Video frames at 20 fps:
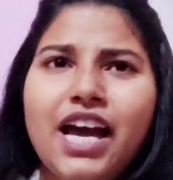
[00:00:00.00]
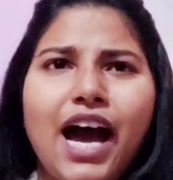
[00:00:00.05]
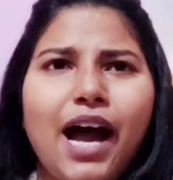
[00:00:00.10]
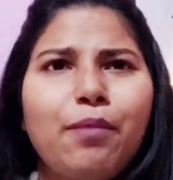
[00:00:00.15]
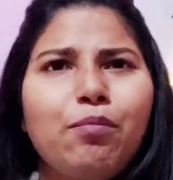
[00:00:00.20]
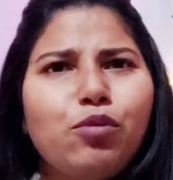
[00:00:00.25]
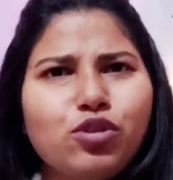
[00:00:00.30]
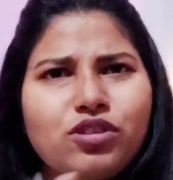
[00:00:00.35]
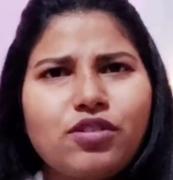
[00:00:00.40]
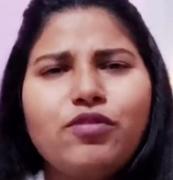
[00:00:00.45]
And
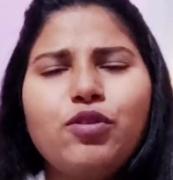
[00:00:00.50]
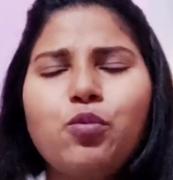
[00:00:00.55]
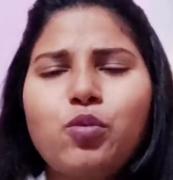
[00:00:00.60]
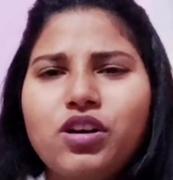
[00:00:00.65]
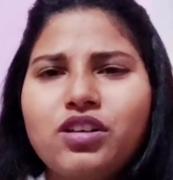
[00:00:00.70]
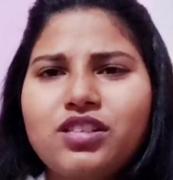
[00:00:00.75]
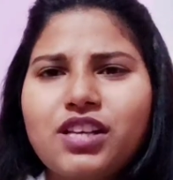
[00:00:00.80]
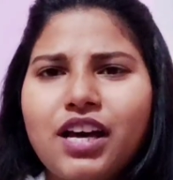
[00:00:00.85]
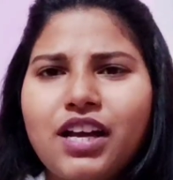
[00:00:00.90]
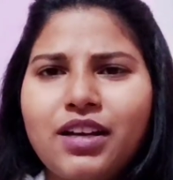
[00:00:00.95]
most of the
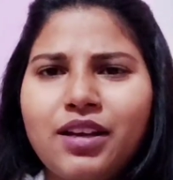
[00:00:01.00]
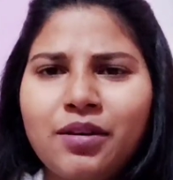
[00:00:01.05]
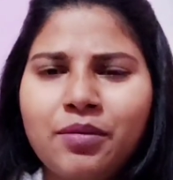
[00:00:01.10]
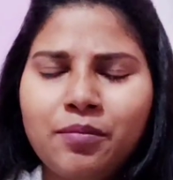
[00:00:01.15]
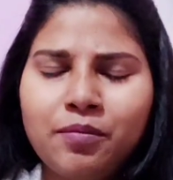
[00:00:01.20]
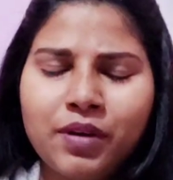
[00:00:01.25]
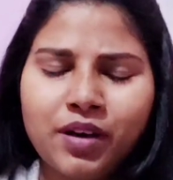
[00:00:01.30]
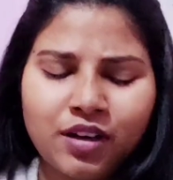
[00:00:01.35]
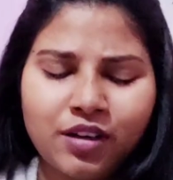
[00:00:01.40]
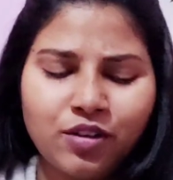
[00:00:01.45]
works are
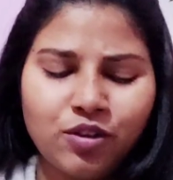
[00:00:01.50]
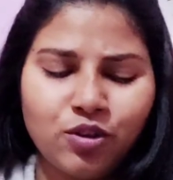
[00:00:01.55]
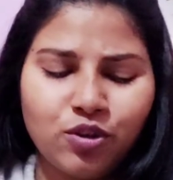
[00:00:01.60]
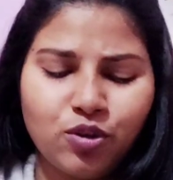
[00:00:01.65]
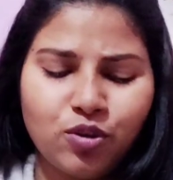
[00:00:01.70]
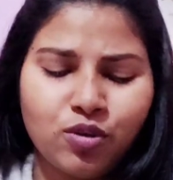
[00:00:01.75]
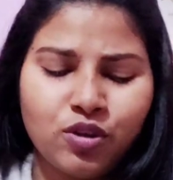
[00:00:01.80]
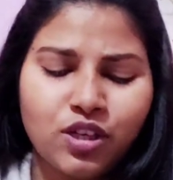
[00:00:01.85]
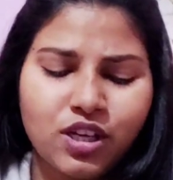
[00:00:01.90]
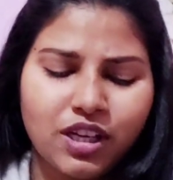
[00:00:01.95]

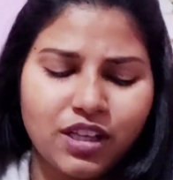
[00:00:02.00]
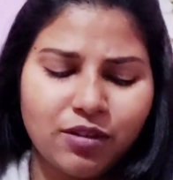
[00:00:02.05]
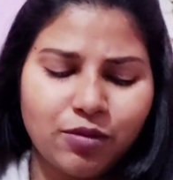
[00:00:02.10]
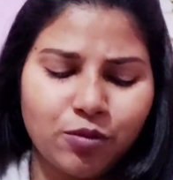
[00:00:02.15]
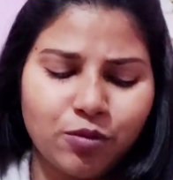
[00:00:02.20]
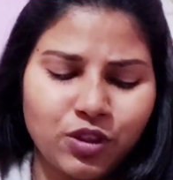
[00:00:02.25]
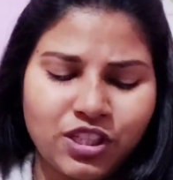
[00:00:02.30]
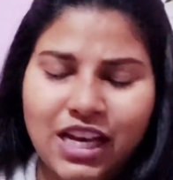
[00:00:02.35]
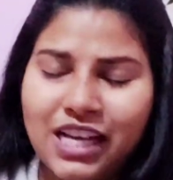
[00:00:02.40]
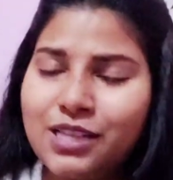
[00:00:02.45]

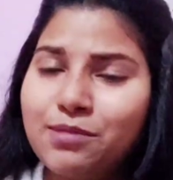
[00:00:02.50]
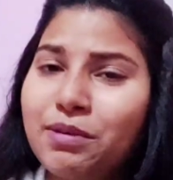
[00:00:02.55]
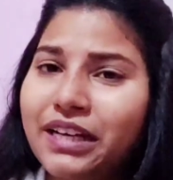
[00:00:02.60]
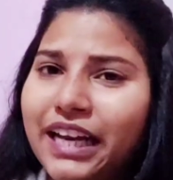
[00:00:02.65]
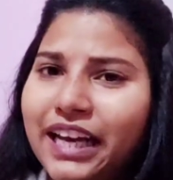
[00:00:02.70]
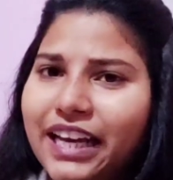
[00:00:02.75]
which has been